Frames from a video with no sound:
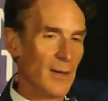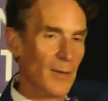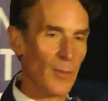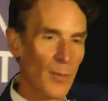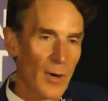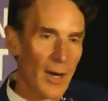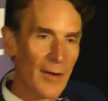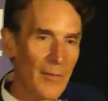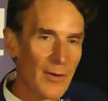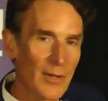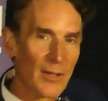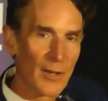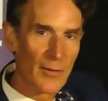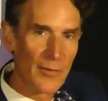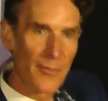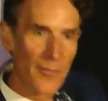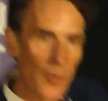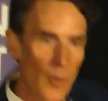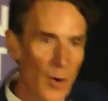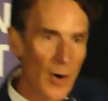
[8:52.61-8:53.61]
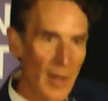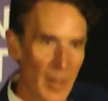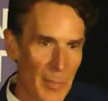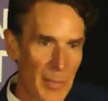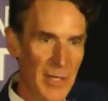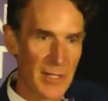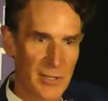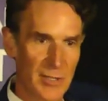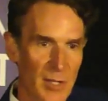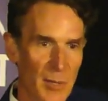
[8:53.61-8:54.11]
Wherever there are 4
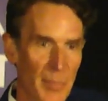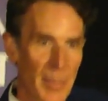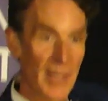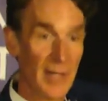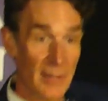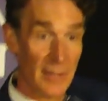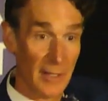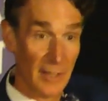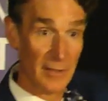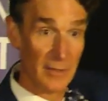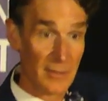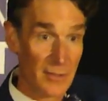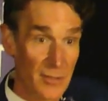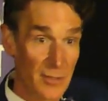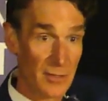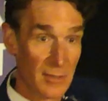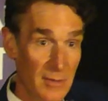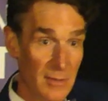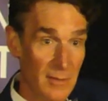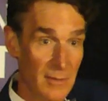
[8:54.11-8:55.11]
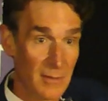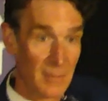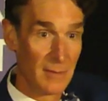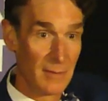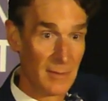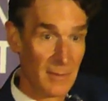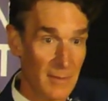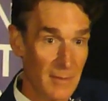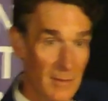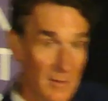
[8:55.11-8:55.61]
Episcopalians,
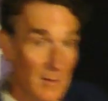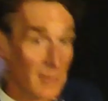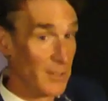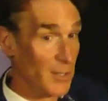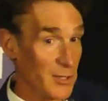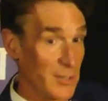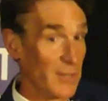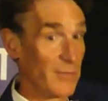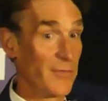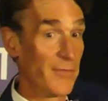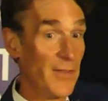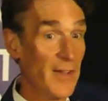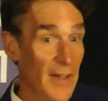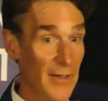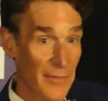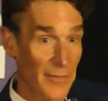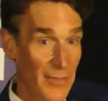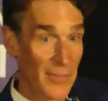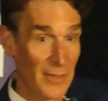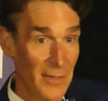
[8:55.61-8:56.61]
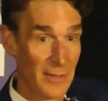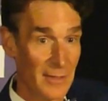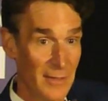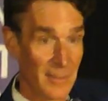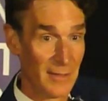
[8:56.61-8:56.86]
there's a 5th.